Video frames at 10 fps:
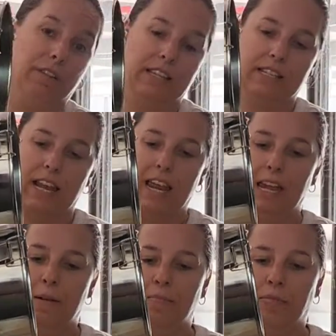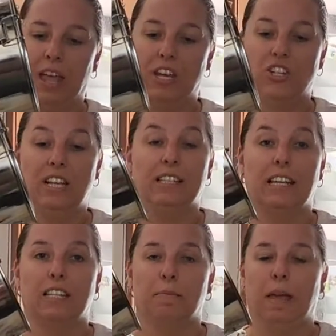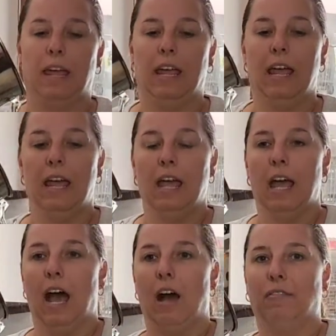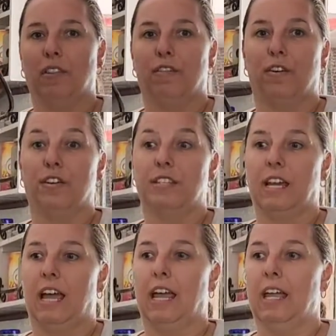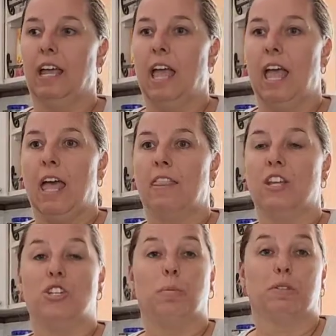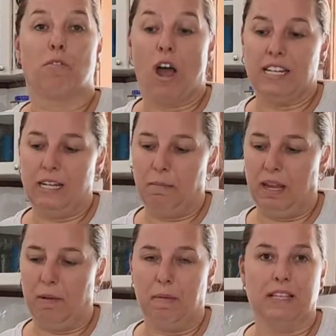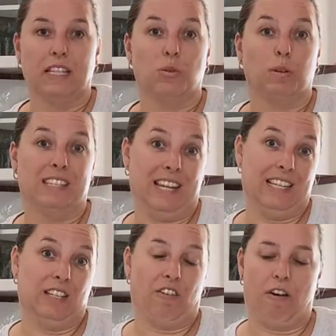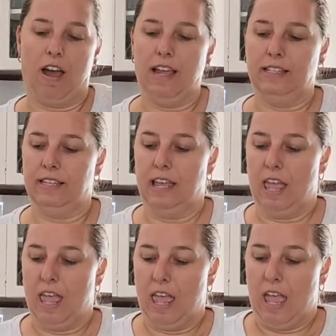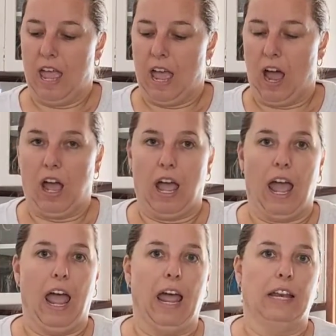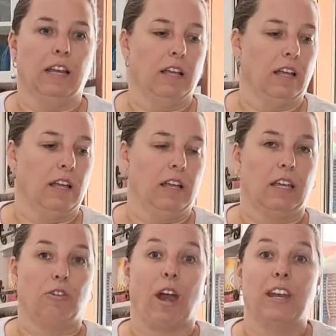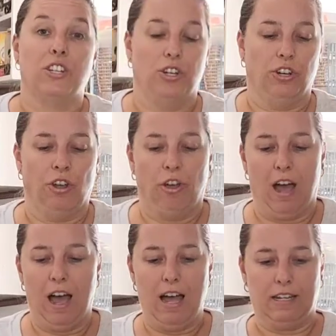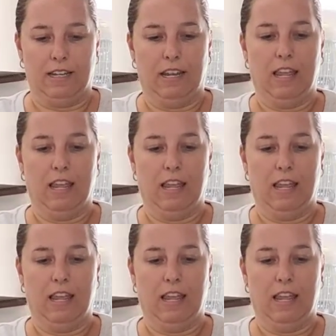for this lady, and she said to me after the first day that she was writing me a message with tears in her eyes and gratitude in her heart,